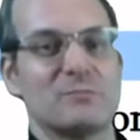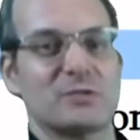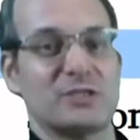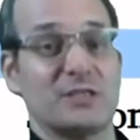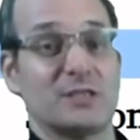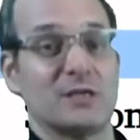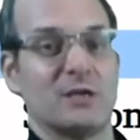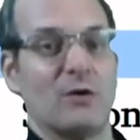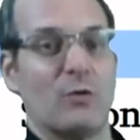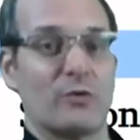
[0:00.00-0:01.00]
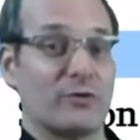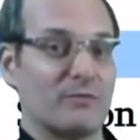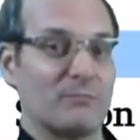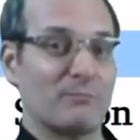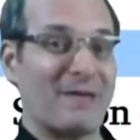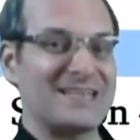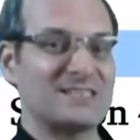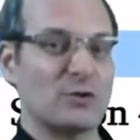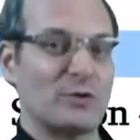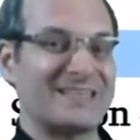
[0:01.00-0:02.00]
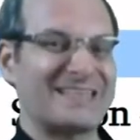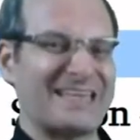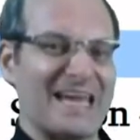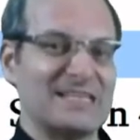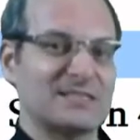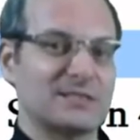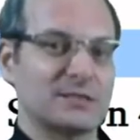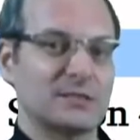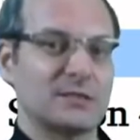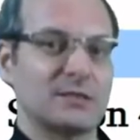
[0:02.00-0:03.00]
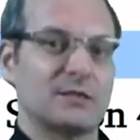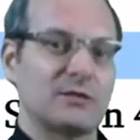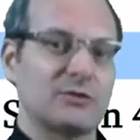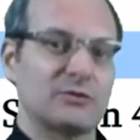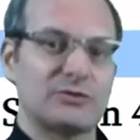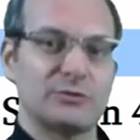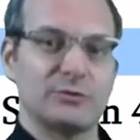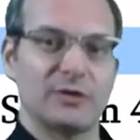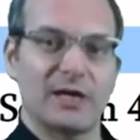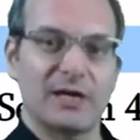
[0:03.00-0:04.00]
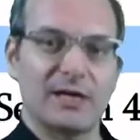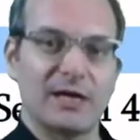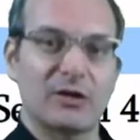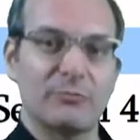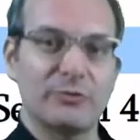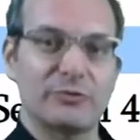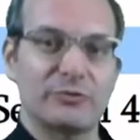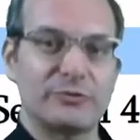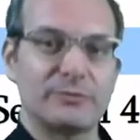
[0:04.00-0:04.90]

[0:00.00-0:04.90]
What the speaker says: machine or based on gates to a computer?